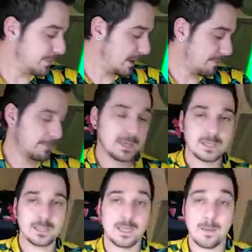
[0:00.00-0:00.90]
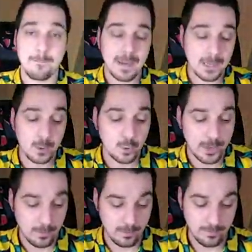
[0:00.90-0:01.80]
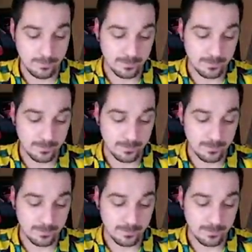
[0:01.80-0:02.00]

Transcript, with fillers: That P S A and Beckett go down,